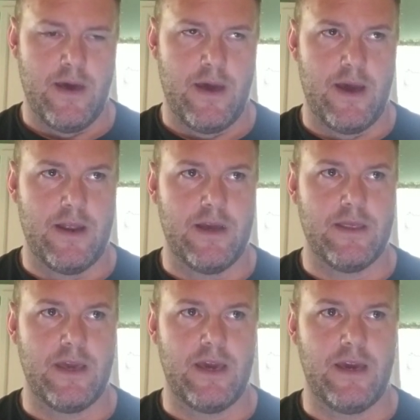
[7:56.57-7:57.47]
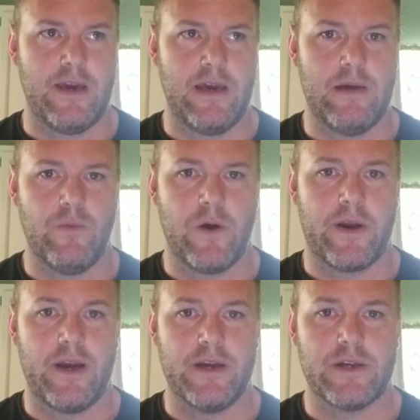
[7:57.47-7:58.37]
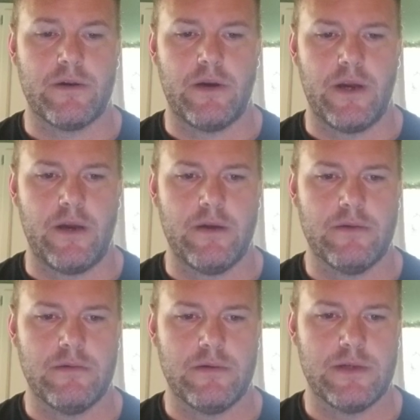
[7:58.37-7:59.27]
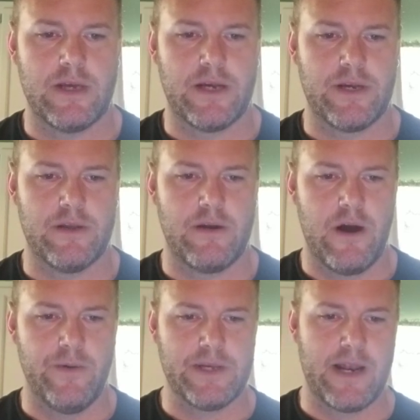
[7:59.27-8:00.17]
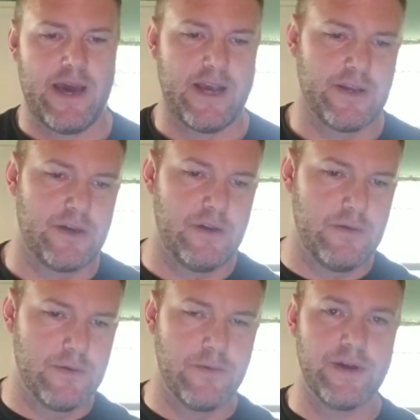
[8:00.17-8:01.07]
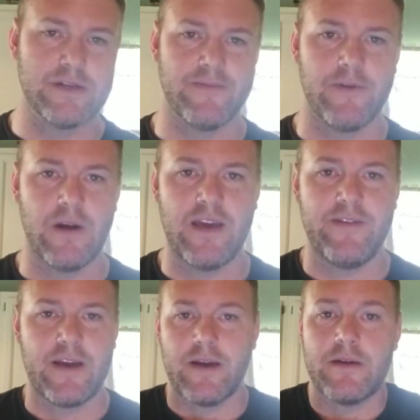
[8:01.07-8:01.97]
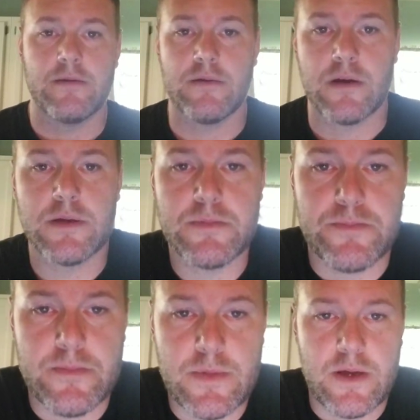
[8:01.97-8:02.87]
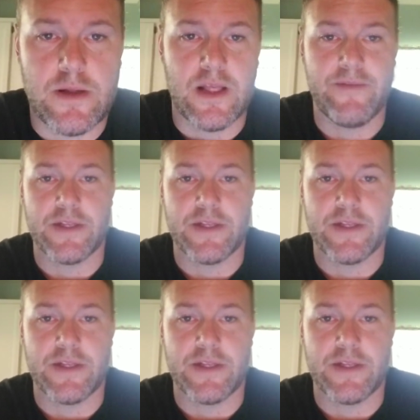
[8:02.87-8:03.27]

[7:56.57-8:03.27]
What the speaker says: And in the work history section, they're always going to ask you the reason for leaving the